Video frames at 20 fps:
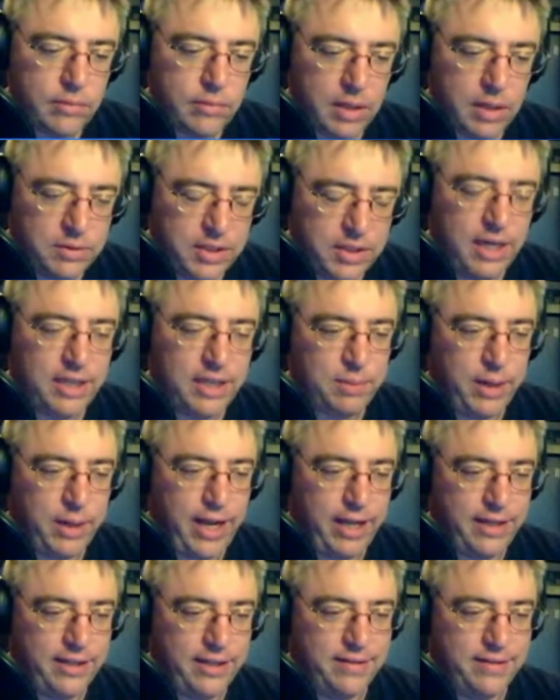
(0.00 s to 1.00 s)
It's a nice way to
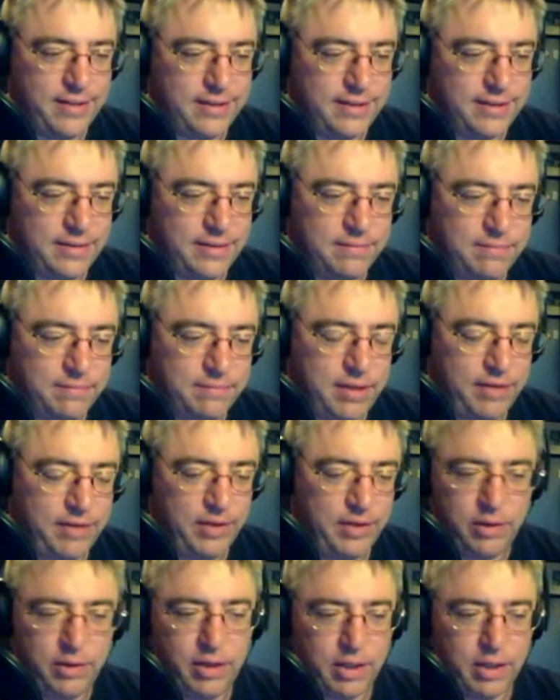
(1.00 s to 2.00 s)
end the season, even
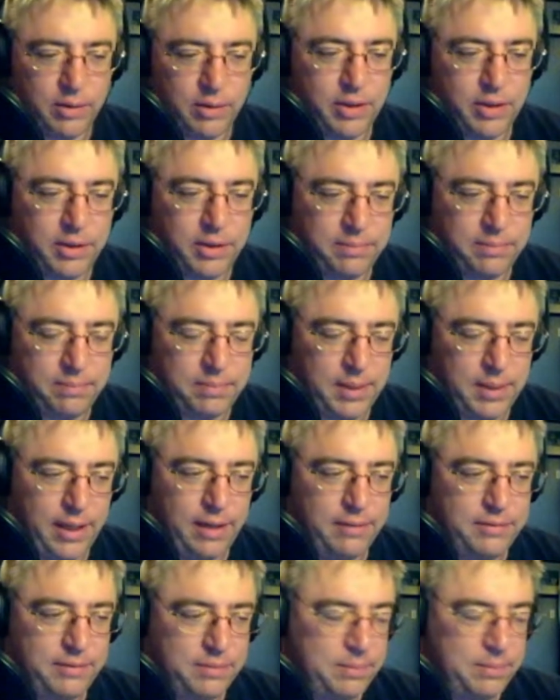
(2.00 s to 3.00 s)
though they're not going to the playoffs.